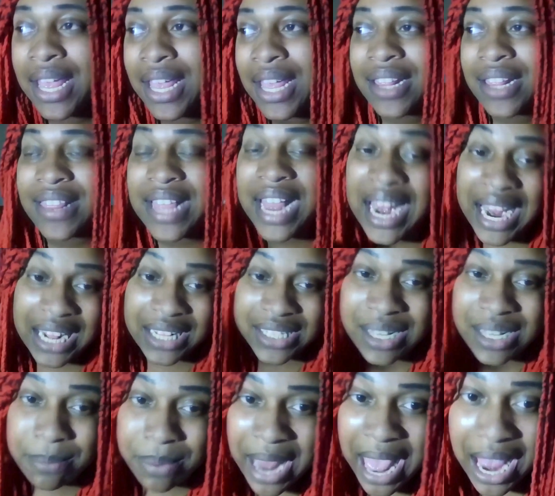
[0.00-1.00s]
that
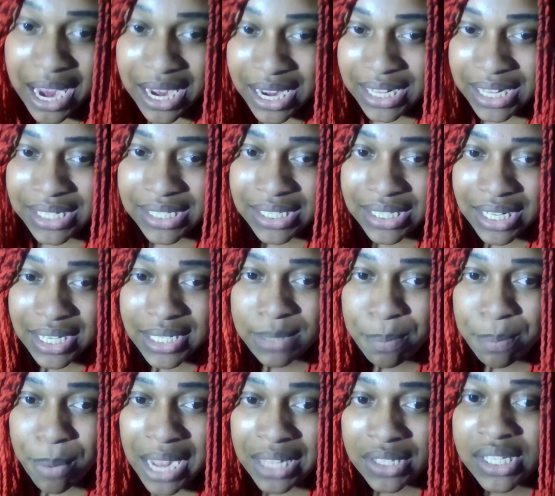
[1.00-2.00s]
anti-Blackness is
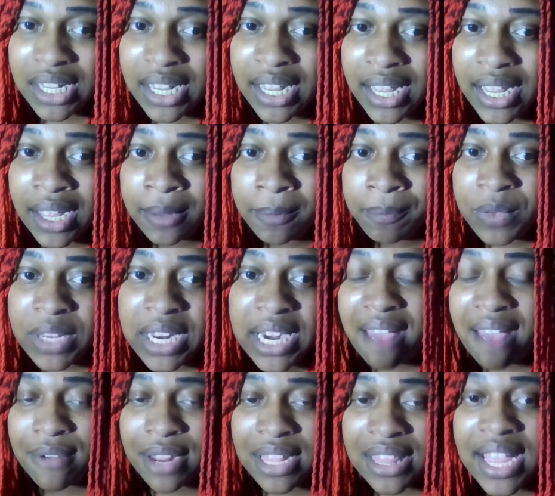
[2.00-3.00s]
present in
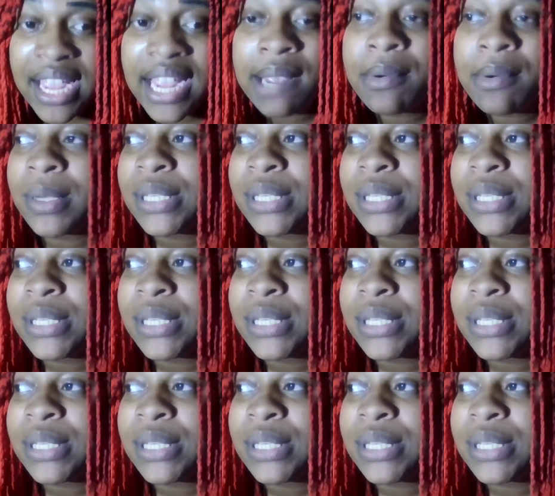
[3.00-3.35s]
everything. When we